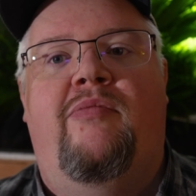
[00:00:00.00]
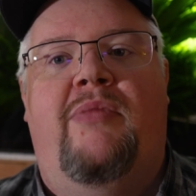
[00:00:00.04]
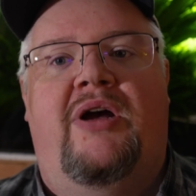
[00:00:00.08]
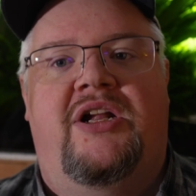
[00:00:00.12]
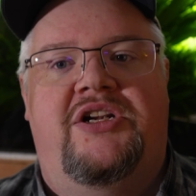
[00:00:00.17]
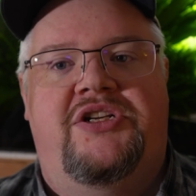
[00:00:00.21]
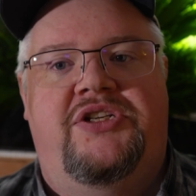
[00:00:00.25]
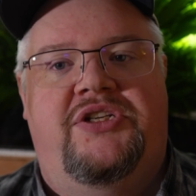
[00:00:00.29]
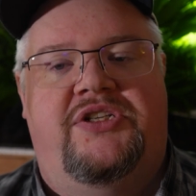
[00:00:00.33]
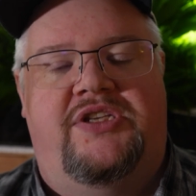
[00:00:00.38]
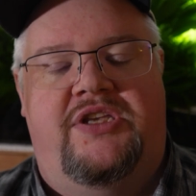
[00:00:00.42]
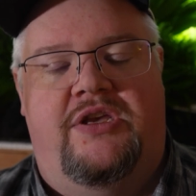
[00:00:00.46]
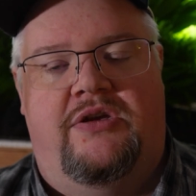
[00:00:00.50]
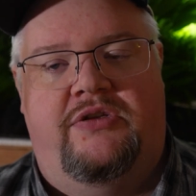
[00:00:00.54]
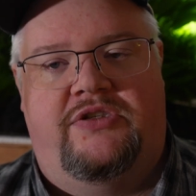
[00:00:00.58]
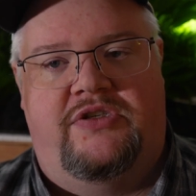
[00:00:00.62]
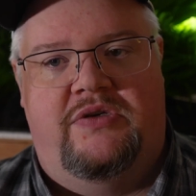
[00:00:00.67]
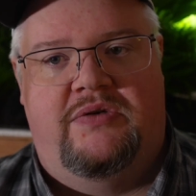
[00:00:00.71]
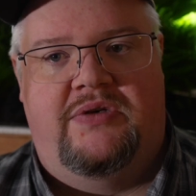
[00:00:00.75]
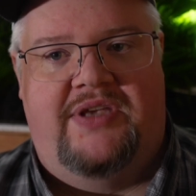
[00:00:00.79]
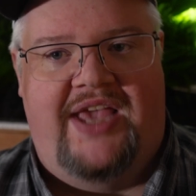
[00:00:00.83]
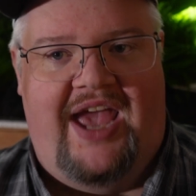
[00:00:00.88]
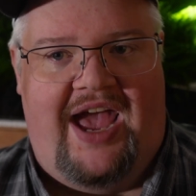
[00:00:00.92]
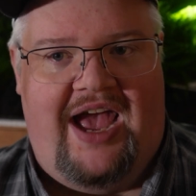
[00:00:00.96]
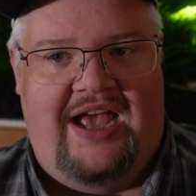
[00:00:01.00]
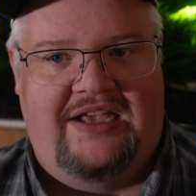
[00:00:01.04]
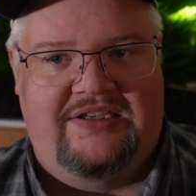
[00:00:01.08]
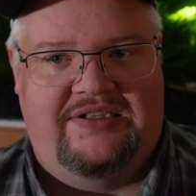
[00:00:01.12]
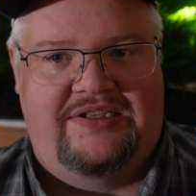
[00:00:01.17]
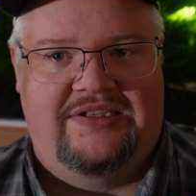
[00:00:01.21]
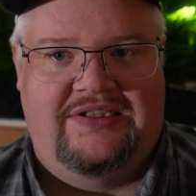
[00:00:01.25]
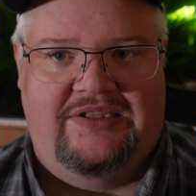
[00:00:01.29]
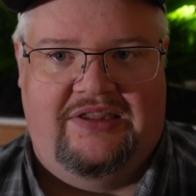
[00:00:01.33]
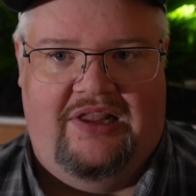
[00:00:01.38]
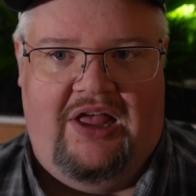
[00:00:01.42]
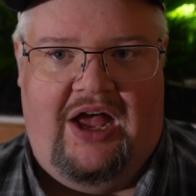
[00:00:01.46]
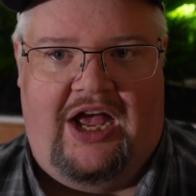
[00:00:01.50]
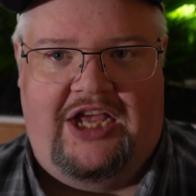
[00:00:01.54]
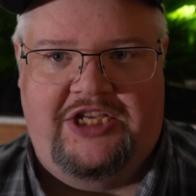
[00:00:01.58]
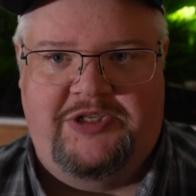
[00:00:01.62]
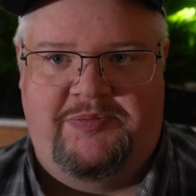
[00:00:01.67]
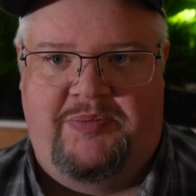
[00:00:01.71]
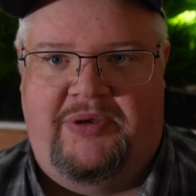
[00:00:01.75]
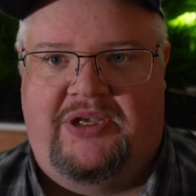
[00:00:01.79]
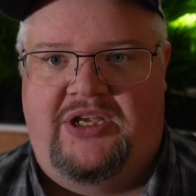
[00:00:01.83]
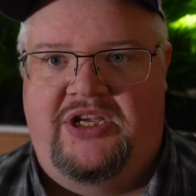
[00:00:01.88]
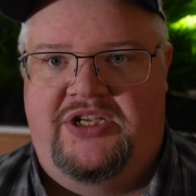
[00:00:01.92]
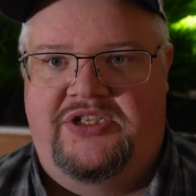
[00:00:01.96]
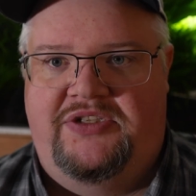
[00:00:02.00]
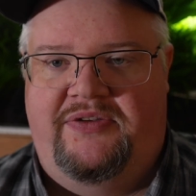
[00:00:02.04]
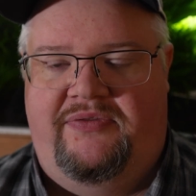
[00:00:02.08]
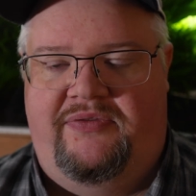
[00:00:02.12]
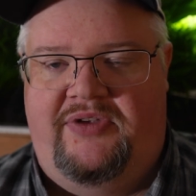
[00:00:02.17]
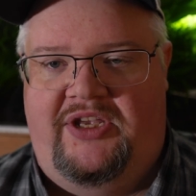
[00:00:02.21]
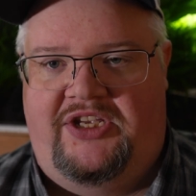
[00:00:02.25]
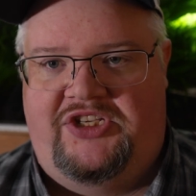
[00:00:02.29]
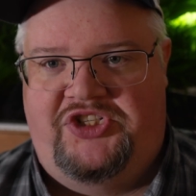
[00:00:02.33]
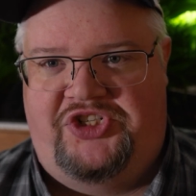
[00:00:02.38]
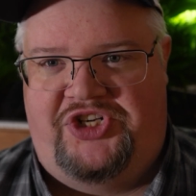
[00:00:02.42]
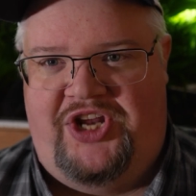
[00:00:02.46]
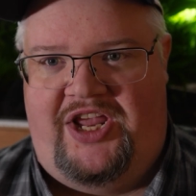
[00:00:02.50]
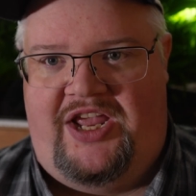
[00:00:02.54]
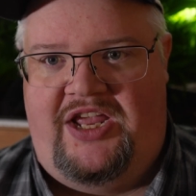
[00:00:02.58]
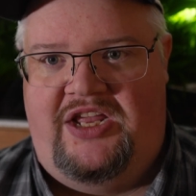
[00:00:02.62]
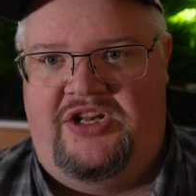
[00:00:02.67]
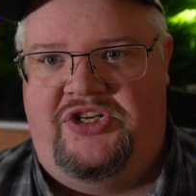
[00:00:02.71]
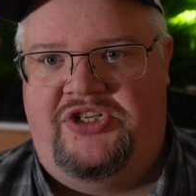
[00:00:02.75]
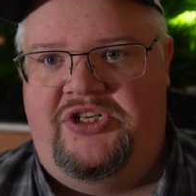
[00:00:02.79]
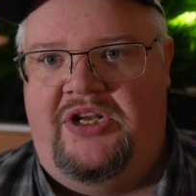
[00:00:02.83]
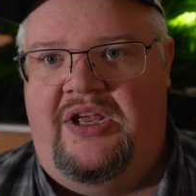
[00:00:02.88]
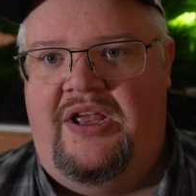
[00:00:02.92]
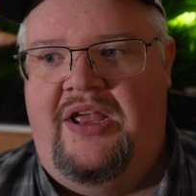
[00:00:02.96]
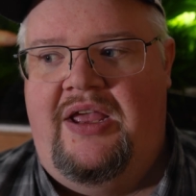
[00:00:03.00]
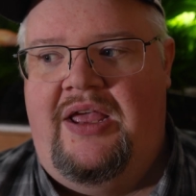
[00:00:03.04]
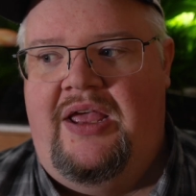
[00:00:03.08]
much CO2 gas is lost because of exchange